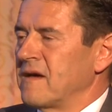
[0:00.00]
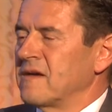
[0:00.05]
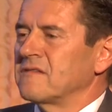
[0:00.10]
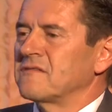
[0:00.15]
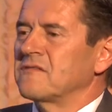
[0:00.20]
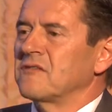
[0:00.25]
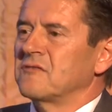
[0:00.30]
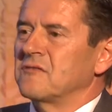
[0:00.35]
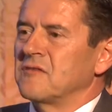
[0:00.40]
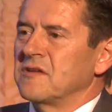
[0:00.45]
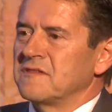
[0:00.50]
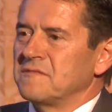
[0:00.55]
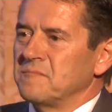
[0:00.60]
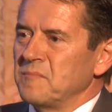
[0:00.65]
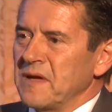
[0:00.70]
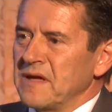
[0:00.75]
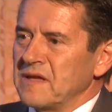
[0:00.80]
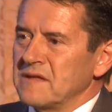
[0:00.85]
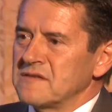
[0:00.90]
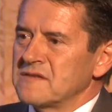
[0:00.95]
So this
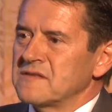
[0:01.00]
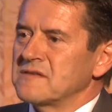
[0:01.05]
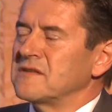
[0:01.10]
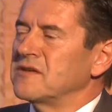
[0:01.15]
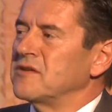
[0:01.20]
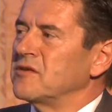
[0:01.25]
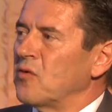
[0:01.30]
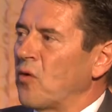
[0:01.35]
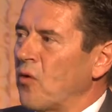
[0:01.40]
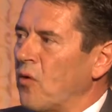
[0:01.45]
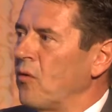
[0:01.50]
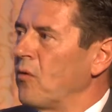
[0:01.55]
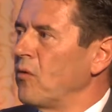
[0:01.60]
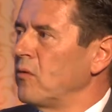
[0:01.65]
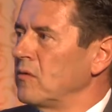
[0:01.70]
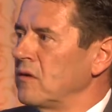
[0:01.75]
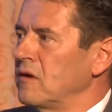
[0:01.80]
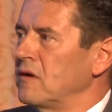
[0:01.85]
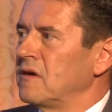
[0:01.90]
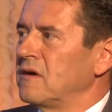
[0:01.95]
means in
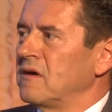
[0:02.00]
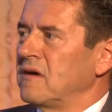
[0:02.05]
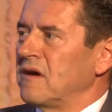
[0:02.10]
all